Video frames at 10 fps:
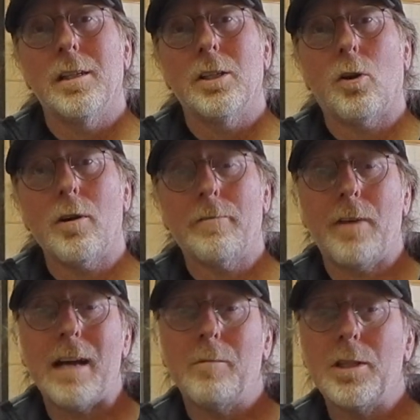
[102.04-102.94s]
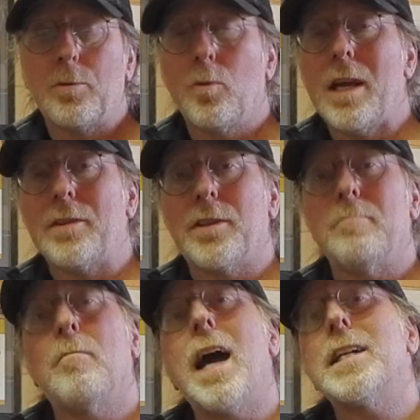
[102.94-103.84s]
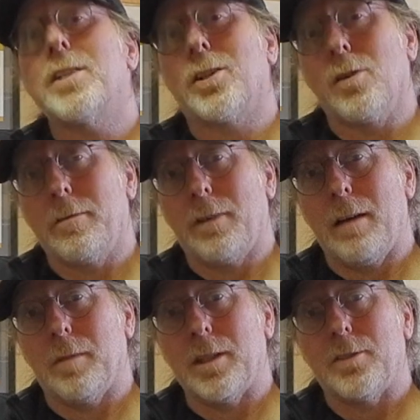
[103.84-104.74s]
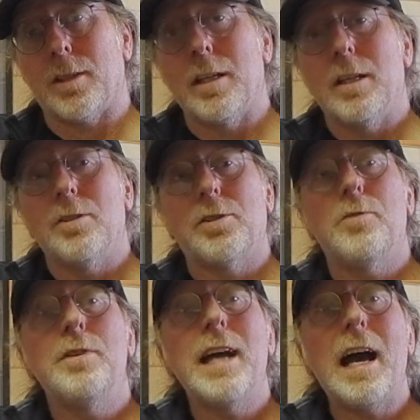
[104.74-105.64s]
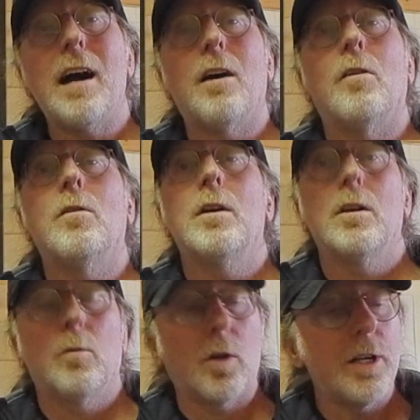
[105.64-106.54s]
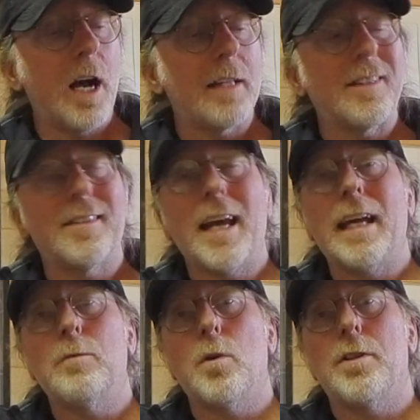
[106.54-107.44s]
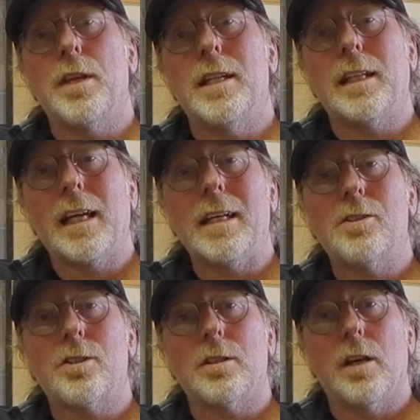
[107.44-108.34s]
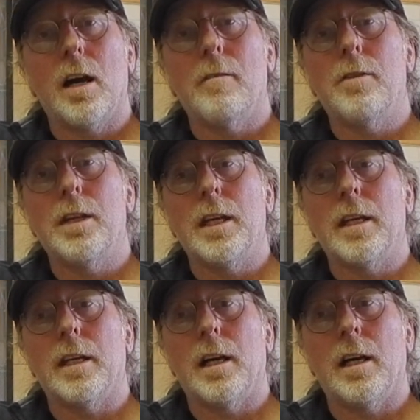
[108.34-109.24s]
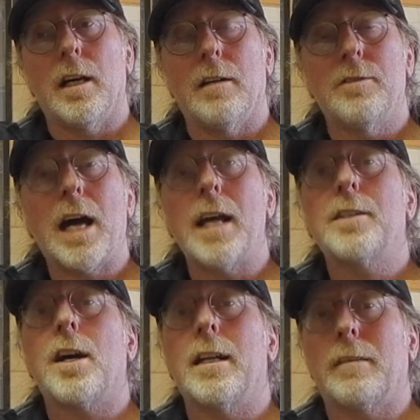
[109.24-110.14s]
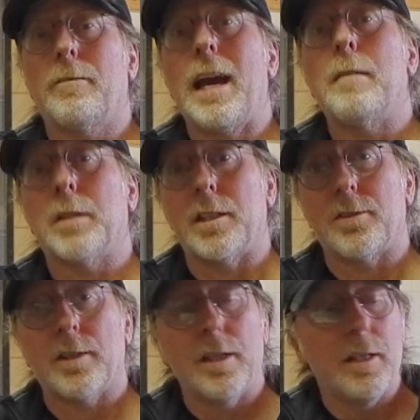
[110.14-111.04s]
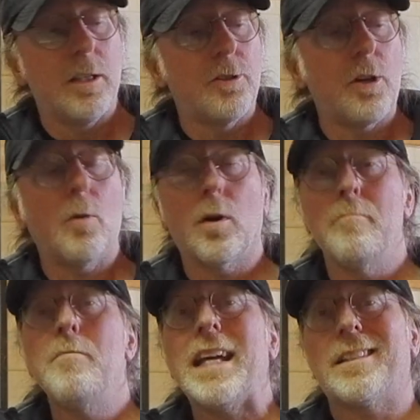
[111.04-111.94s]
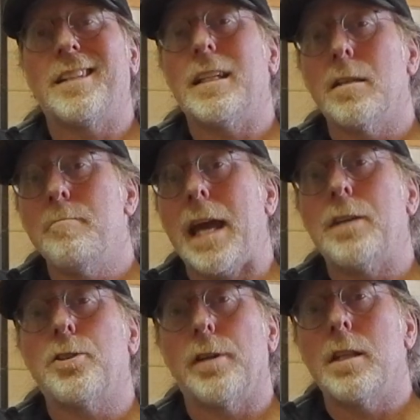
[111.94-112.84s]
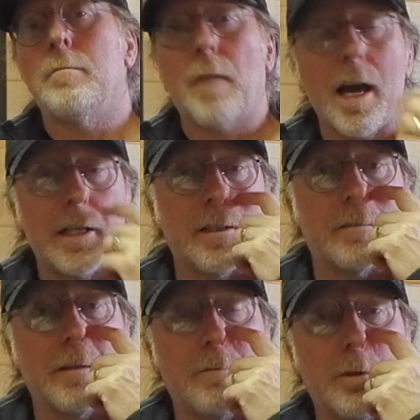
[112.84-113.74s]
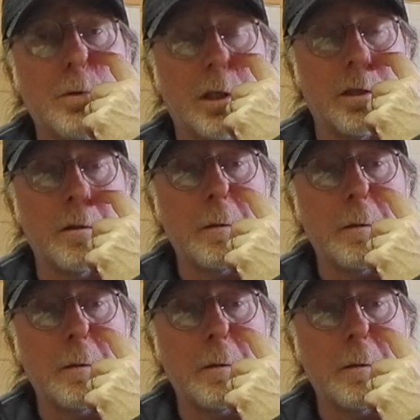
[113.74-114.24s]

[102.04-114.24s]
chord families with the minor chord families. So now we're not staying within each of the diatonic families. So we're mixing the major and the minor, if you will.